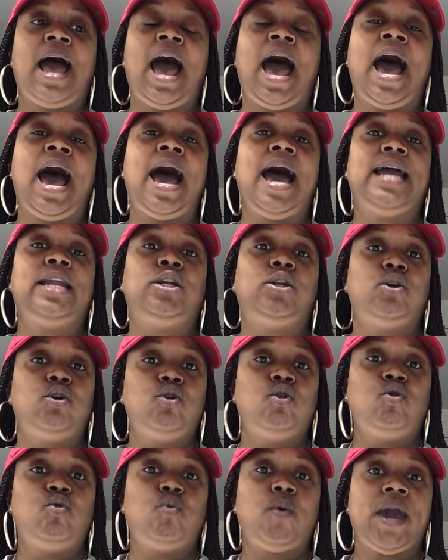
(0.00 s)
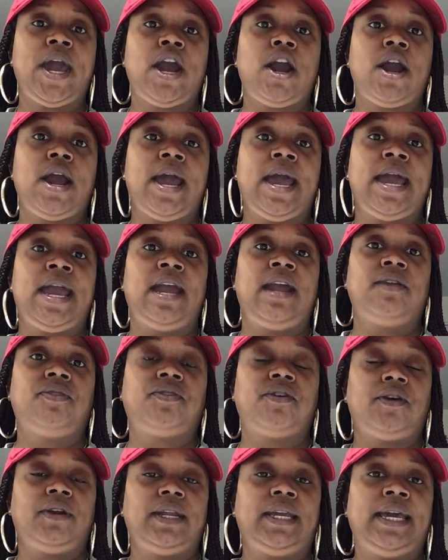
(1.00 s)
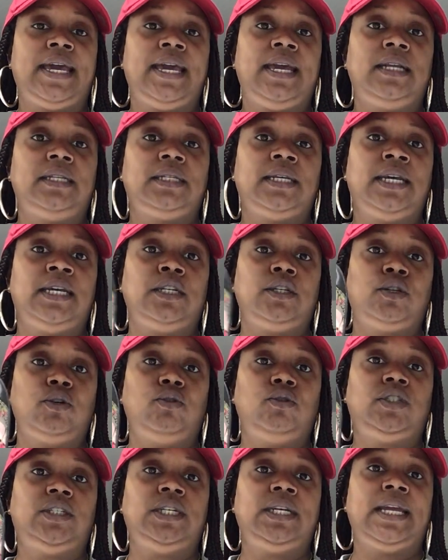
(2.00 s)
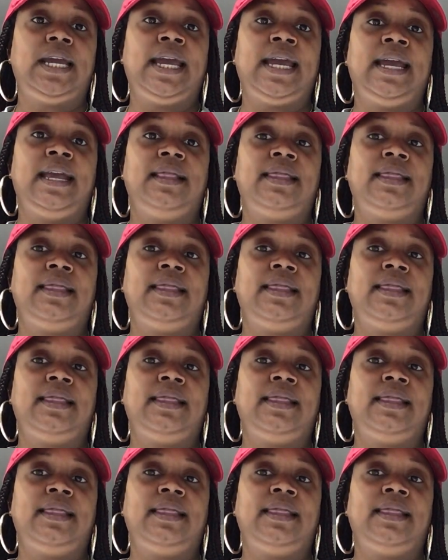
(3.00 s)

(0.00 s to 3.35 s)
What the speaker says: I do wear a 38 in Gucci,